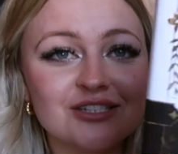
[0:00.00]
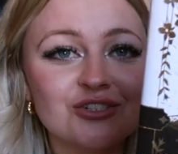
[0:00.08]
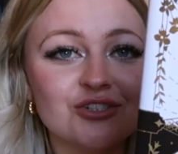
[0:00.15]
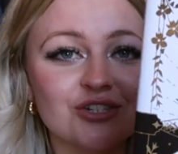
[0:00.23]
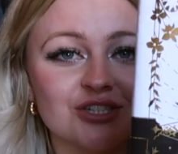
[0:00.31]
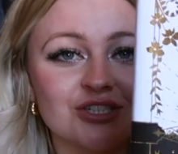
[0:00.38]

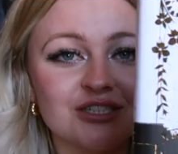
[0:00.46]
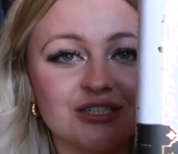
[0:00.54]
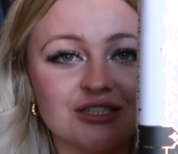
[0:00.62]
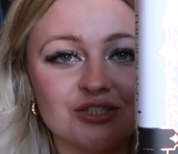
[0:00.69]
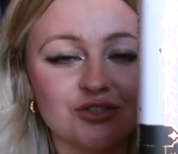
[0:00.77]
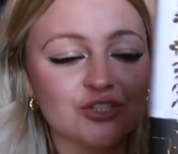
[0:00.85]
is
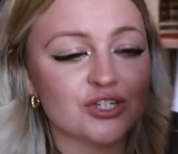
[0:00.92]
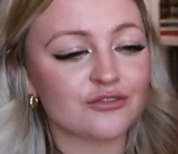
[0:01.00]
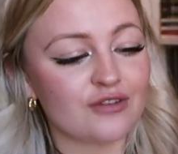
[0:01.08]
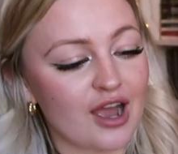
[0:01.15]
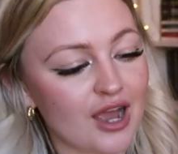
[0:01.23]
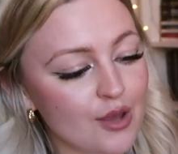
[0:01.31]
just such a
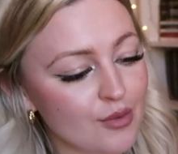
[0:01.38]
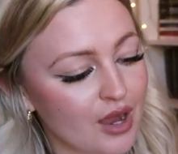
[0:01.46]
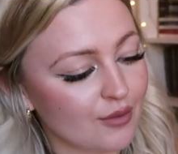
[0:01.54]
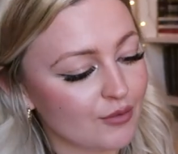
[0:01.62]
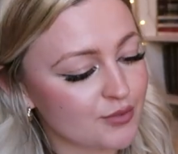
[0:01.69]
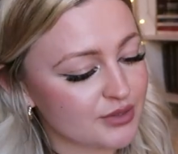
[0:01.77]
vibe.
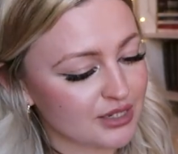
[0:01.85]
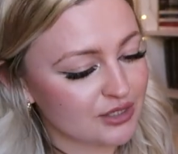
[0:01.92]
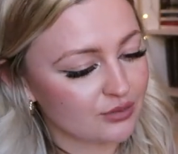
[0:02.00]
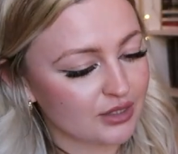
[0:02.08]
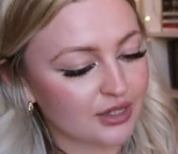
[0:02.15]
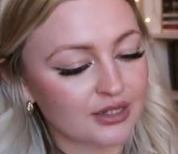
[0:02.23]
I'm
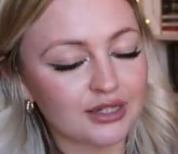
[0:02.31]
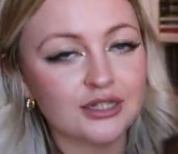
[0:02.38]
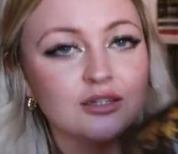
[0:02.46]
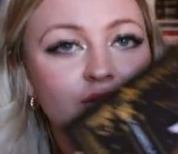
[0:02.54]
obsessed with it. Like,